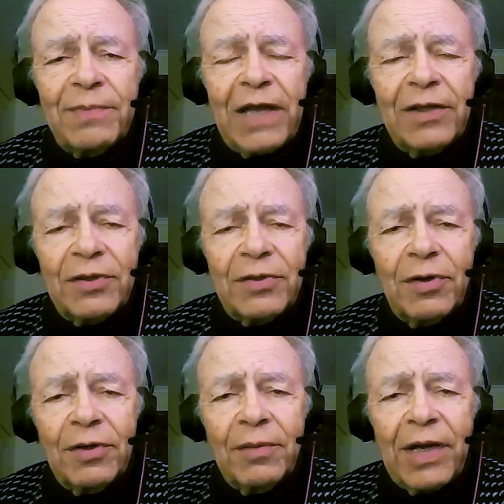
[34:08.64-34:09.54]
man that you're
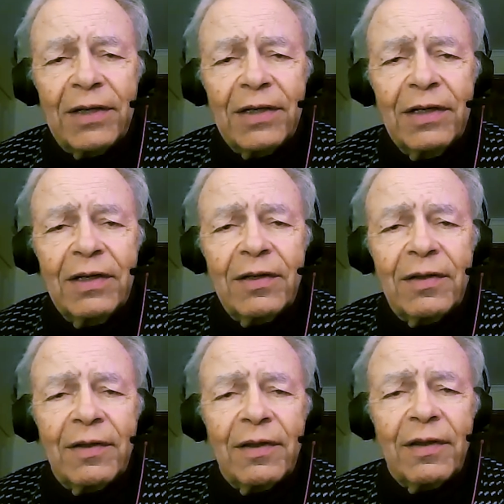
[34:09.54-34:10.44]
talking about,
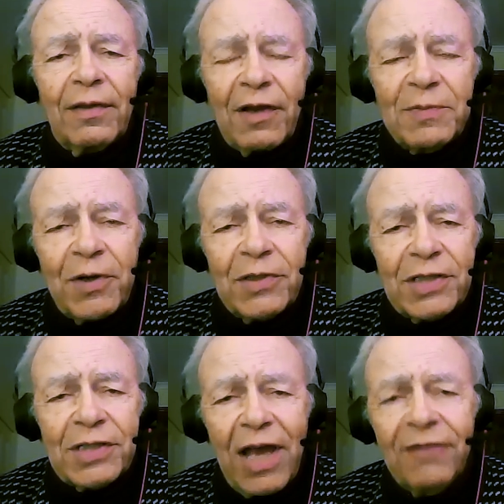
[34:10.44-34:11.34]
those
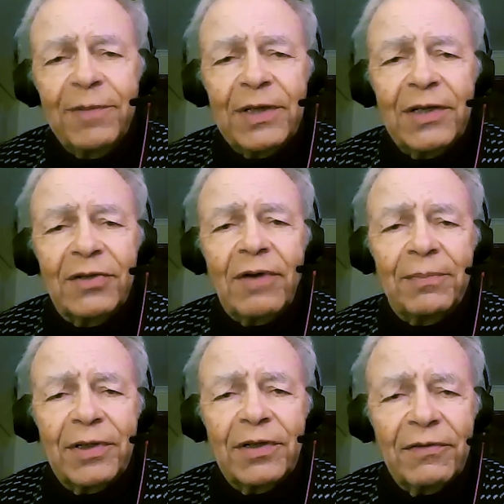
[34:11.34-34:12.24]
projects have been
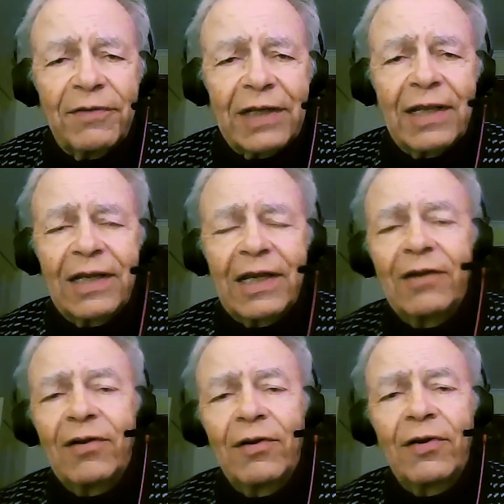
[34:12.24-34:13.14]
interrupted. In fact, they
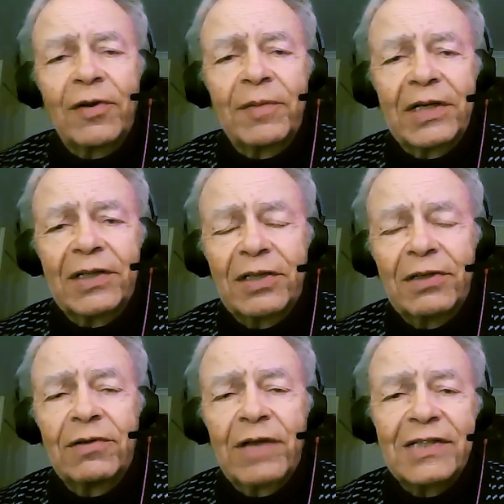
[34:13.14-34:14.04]
can no longer be
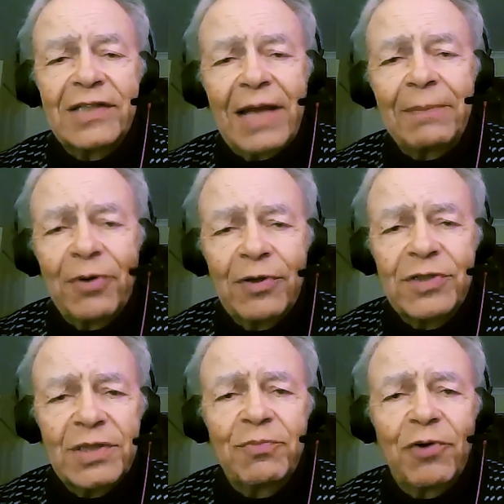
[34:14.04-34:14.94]
continued as that
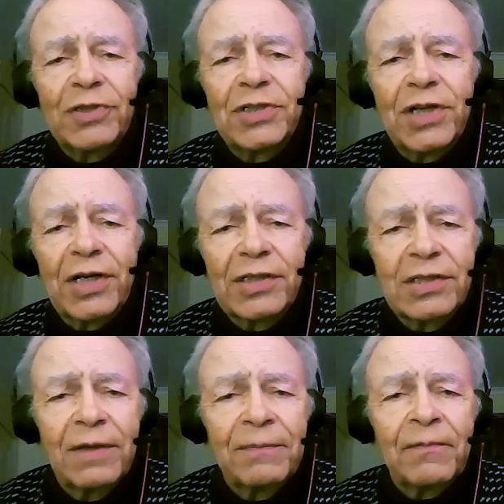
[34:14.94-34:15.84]
person's
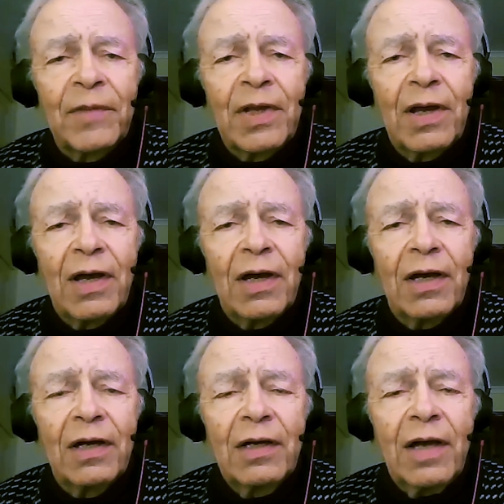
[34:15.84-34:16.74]
projects.
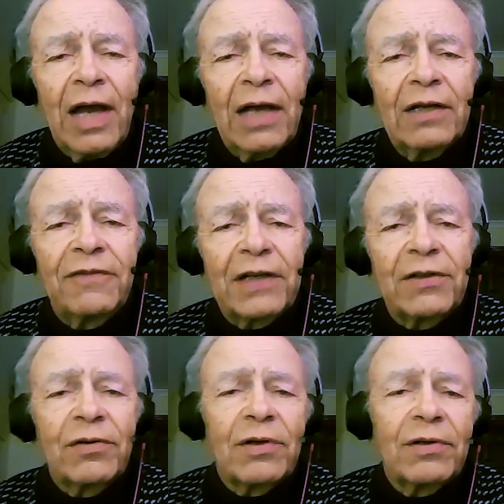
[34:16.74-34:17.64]
And in fact,
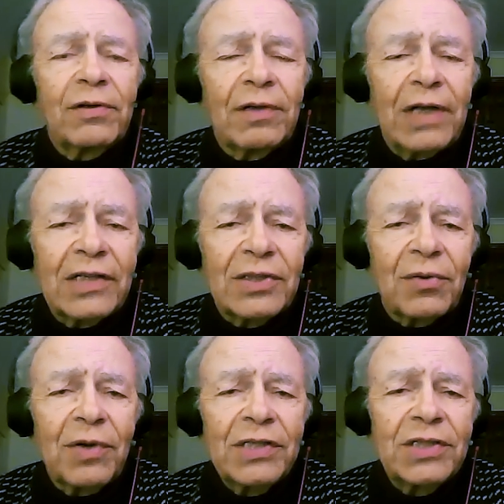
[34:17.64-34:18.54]
you could ask the
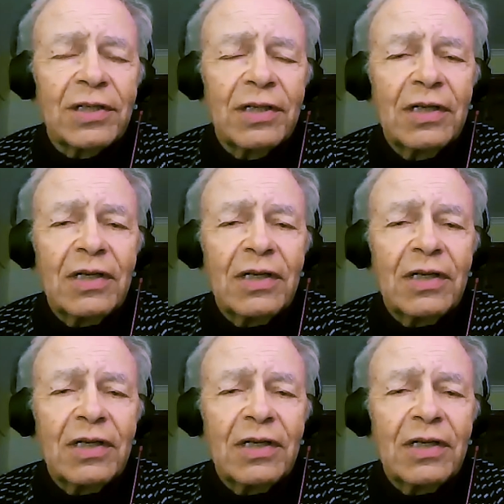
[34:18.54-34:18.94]
question,